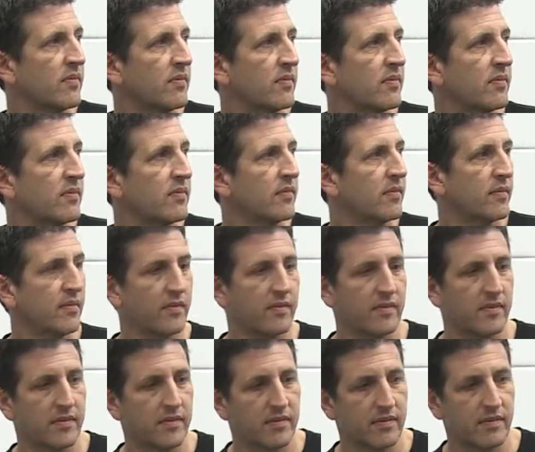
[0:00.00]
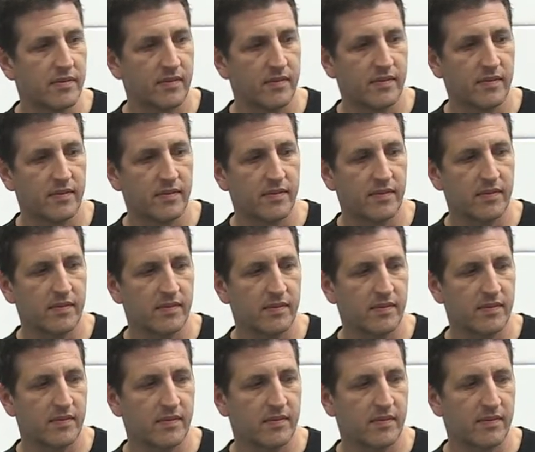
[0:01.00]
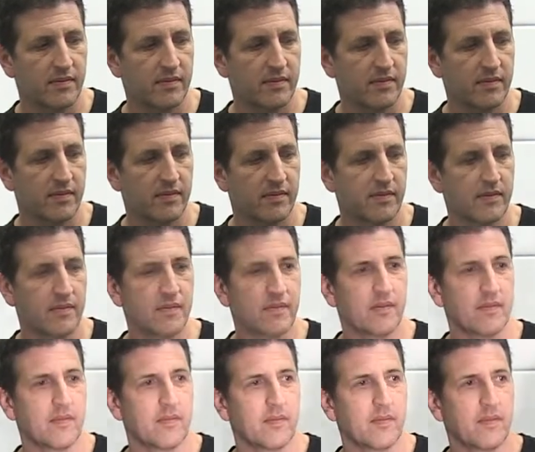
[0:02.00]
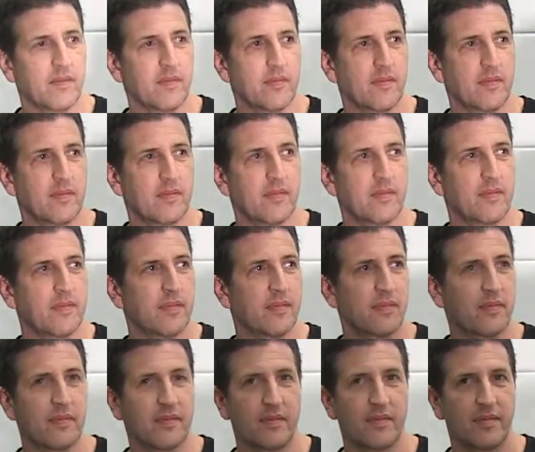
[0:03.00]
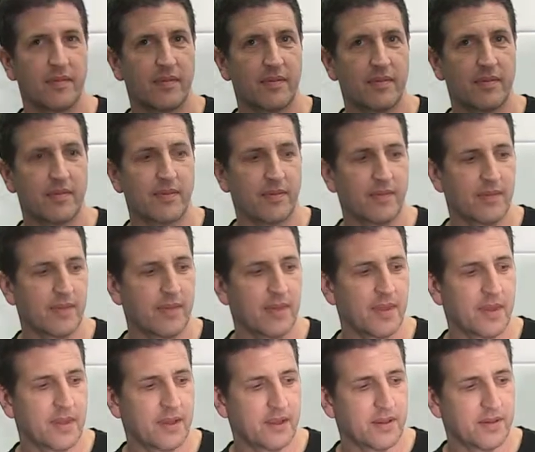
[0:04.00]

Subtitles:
The person shown says nothing.